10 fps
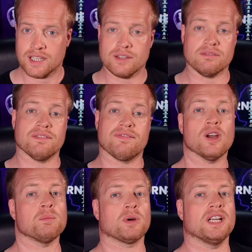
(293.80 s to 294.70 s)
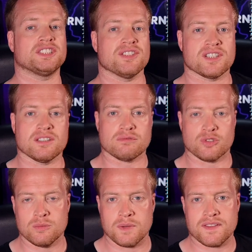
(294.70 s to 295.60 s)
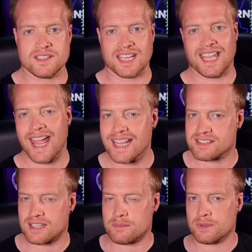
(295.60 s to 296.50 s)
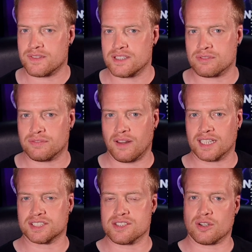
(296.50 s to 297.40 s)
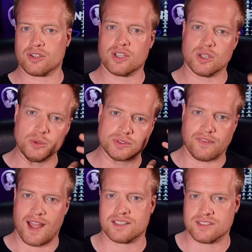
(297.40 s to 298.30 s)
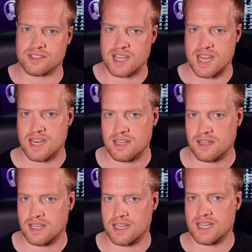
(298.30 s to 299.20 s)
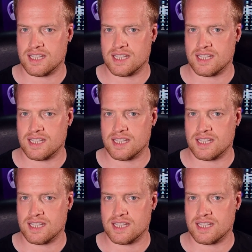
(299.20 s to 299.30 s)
The reverberations in the room and the decay time of these reflections are huge factors in the